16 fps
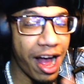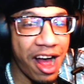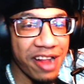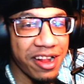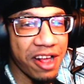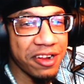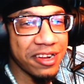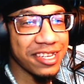
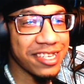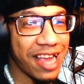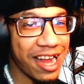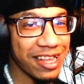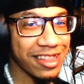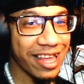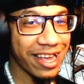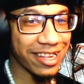on the other
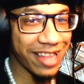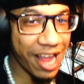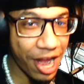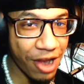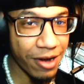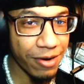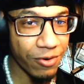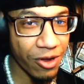side of, like, the
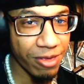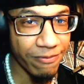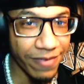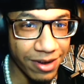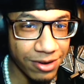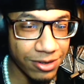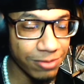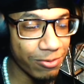area where all the
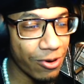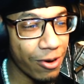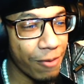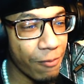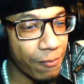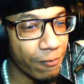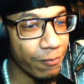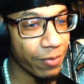vendors were,
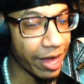and,